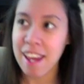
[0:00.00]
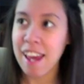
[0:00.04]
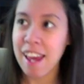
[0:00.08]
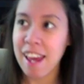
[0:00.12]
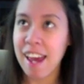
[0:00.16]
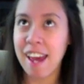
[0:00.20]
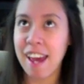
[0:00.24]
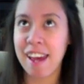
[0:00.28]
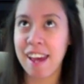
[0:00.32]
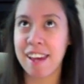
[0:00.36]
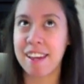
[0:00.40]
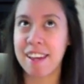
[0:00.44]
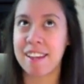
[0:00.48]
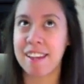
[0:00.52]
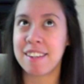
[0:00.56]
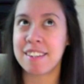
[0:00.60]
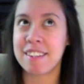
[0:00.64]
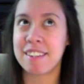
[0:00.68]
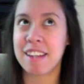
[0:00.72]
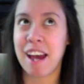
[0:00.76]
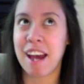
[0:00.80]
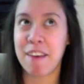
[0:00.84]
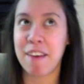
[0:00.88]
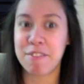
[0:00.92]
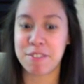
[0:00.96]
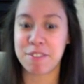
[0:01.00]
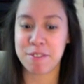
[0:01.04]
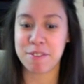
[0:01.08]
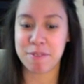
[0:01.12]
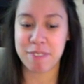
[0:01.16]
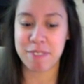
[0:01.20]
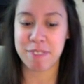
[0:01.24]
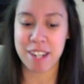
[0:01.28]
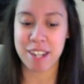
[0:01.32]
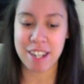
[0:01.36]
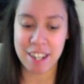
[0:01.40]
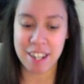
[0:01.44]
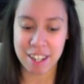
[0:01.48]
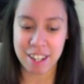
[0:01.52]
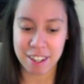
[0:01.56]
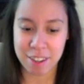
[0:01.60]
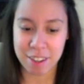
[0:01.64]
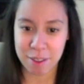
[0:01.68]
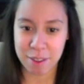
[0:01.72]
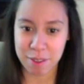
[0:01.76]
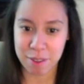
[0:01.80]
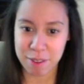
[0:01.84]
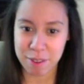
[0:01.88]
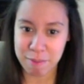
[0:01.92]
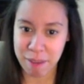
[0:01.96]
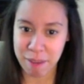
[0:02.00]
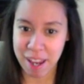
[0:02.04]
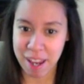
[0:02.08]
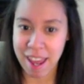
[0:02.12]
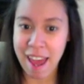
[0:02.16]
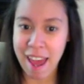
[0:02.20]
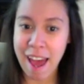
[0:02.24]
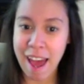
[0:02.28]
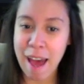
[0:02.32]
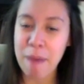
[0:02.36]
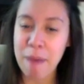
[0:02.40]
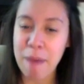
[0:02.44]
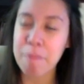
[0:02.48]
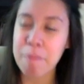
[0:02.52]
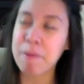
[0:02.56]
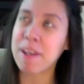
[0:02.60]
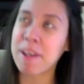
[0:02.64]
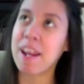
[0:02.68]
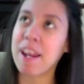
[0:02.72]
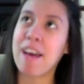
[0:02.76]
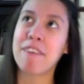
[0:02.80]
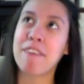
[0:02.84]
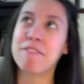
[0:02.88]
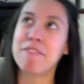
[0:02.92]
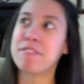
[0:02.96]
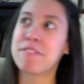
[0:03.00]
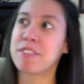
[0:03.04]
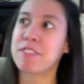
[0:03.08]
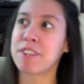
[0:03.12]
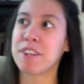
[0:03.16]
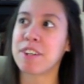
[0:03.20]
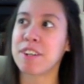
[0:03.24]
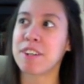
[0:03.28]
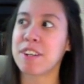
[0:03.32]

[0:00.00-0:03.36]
And after reading the, my app and after,